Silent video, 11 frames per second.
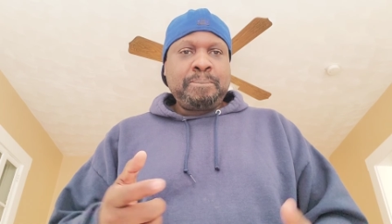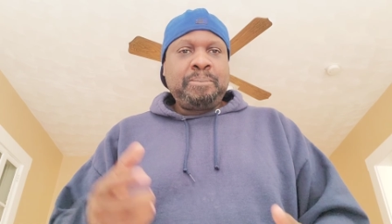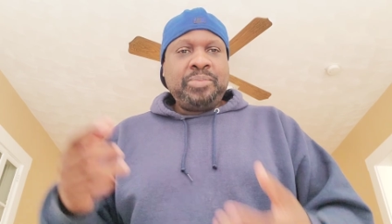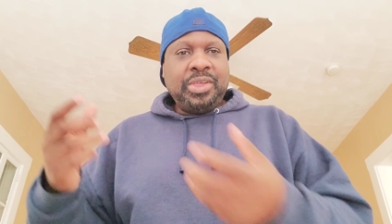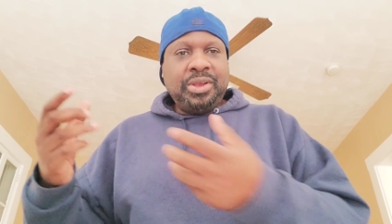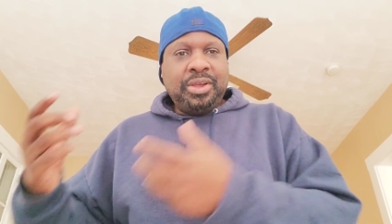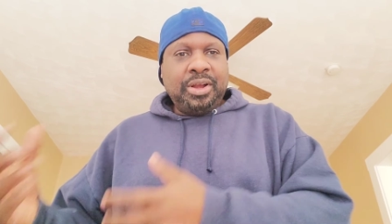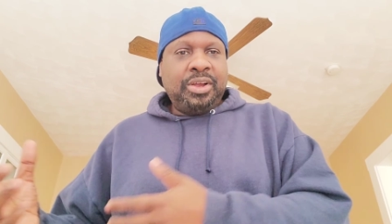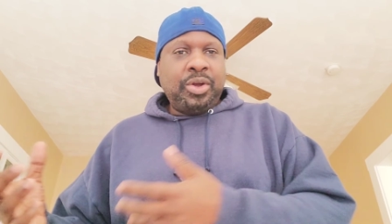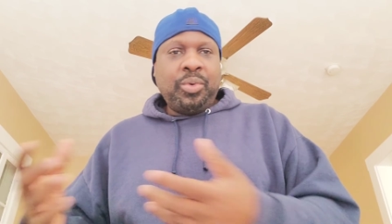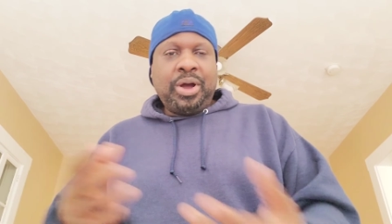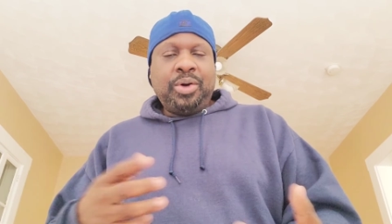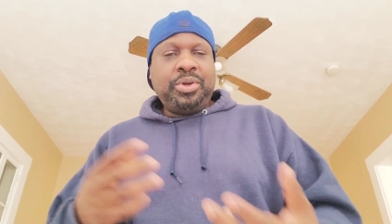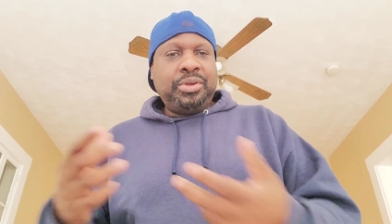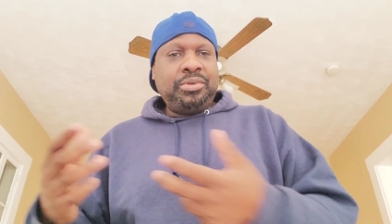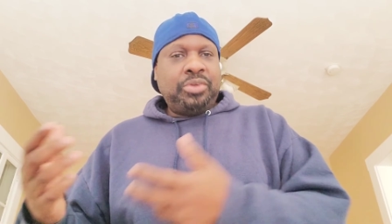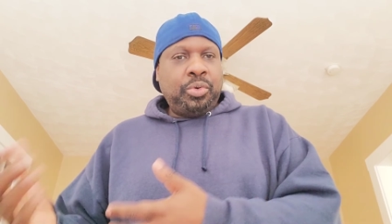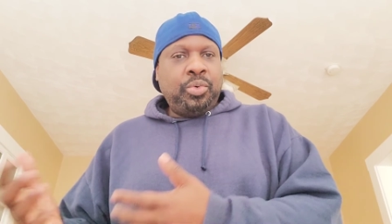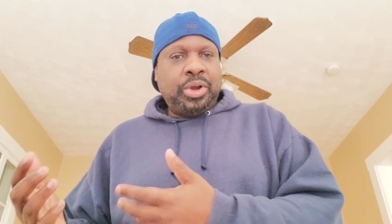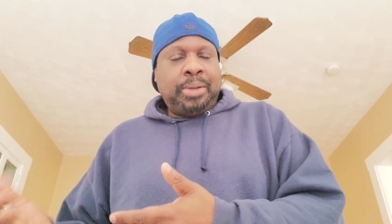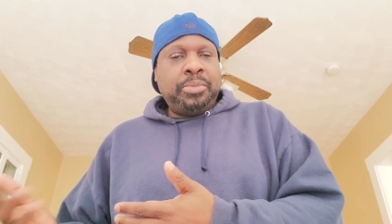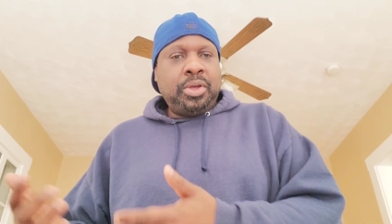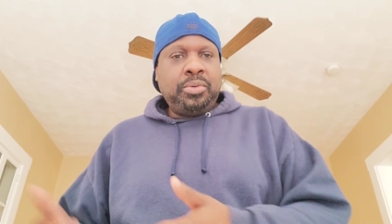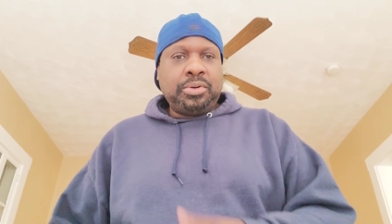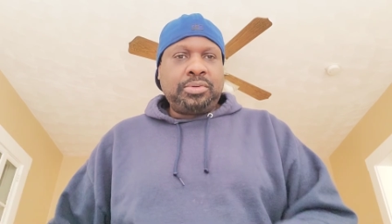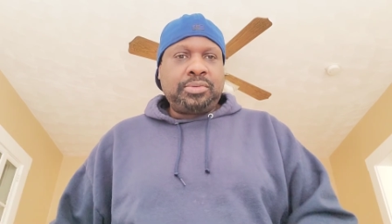and you're going to go out and do what I'm doing.